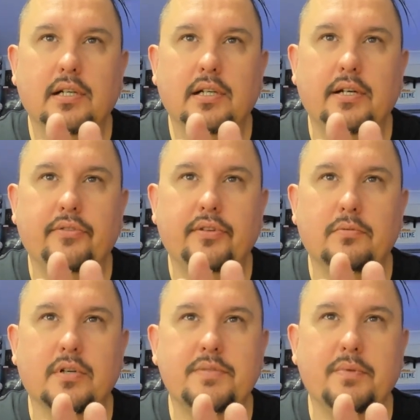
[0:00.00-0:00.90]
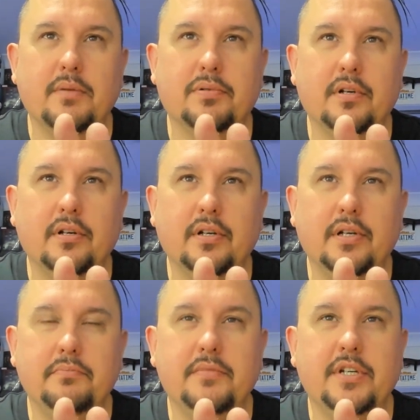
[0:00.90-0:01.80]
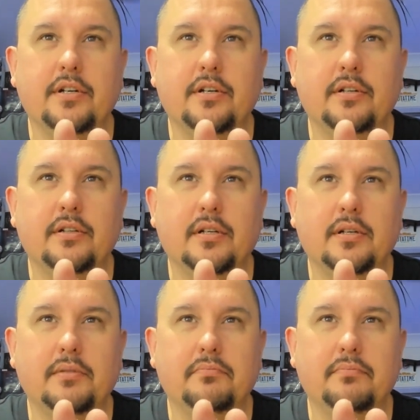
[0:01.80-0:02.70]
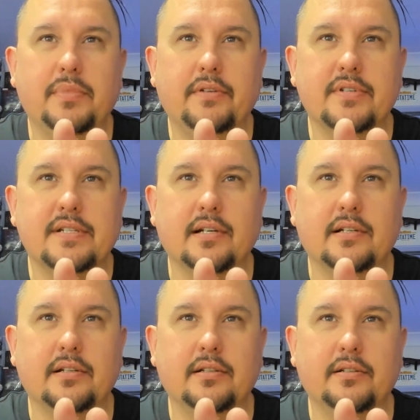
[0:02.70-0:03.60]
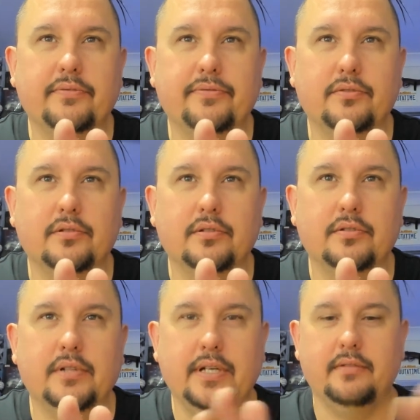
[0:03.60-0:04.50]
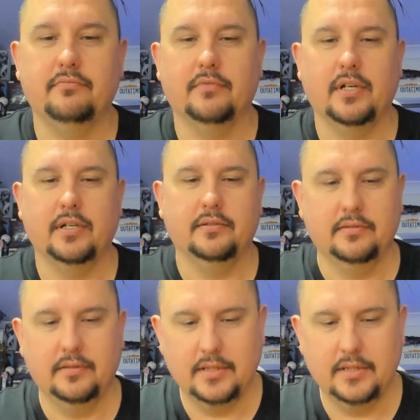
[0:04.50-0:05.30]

And if you watch my program, you know I'm a bit of a sucker for a good hit and run.